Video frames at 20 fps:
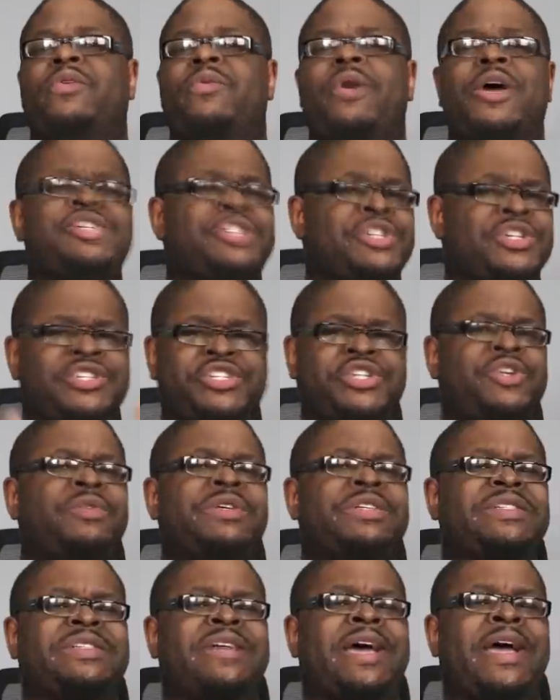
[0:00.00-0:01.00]
questions you
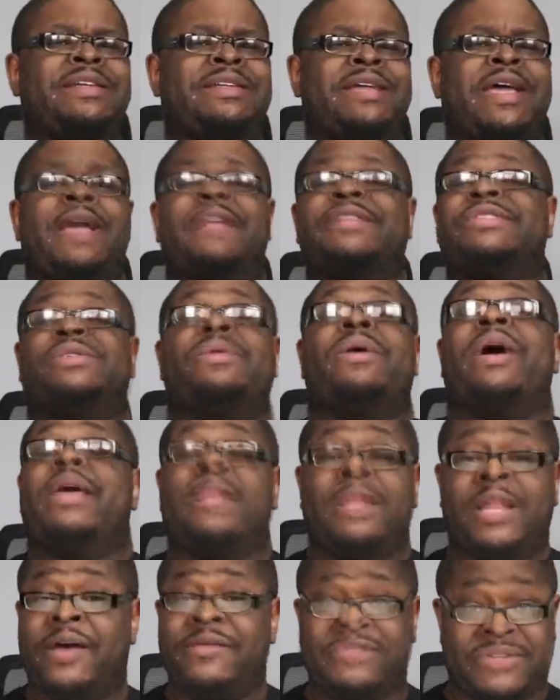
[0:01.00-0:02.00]
decide to answer,
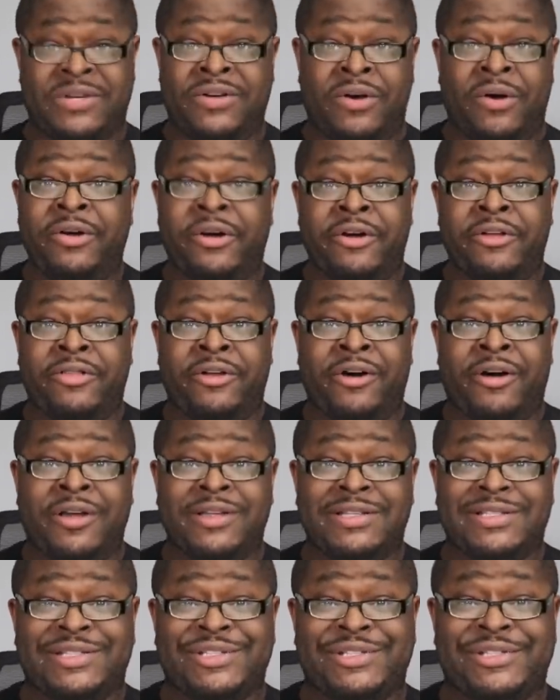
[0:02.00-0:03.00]
I'd love to know your
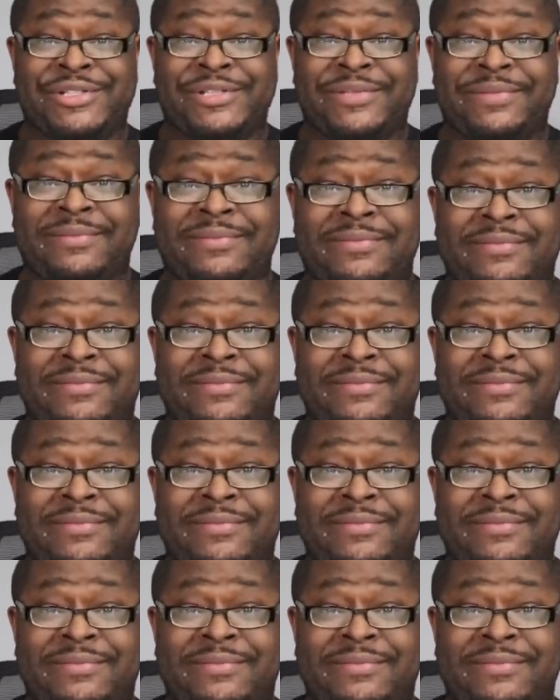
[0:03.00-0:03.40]
thoughts.